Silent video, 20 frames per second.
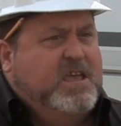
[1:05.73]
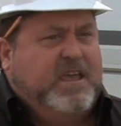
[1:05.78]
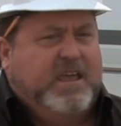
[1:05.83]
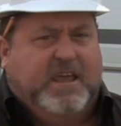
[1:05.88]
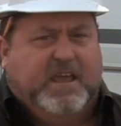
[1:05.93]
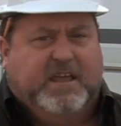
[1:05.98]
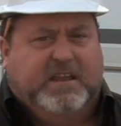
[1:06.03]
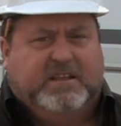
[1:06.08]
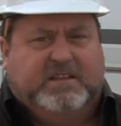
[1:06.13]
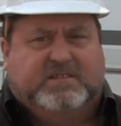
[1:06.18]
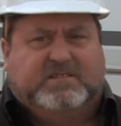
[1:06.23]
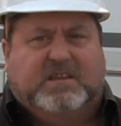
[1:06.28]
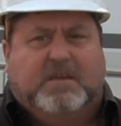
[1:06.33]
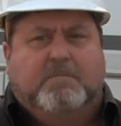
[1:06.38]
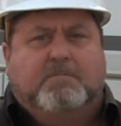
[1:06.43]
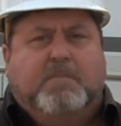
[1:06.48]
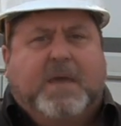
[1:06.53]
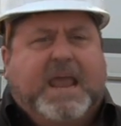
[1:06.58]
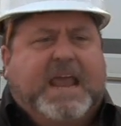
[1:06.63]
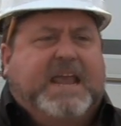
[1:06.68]
It is a
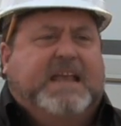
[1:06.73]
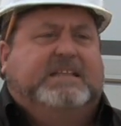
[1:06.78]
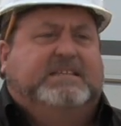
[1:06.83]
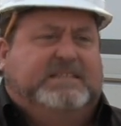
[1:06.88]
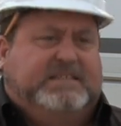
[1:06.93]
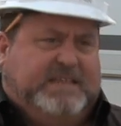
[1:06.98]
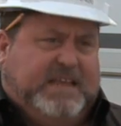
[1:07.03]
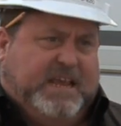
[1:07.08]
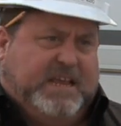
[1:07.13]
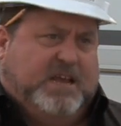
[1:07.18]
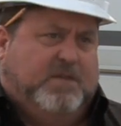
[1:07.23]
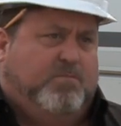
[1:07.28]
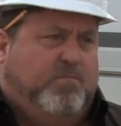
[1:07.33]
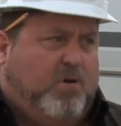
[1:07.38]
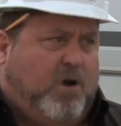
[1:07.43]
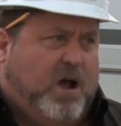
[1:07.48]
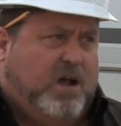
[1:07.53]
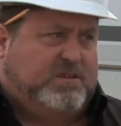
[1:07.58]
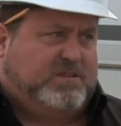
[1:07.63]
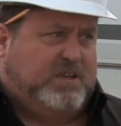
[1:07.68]
painstaking
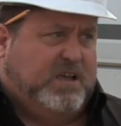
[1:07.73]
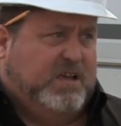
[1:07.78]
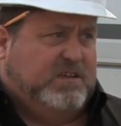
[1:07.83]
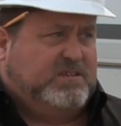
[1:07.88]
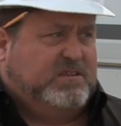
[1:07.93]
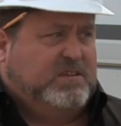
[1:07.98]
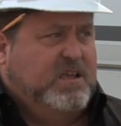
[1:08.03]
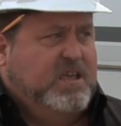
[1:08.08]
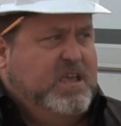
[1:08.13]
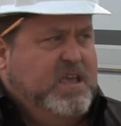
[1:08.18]
process,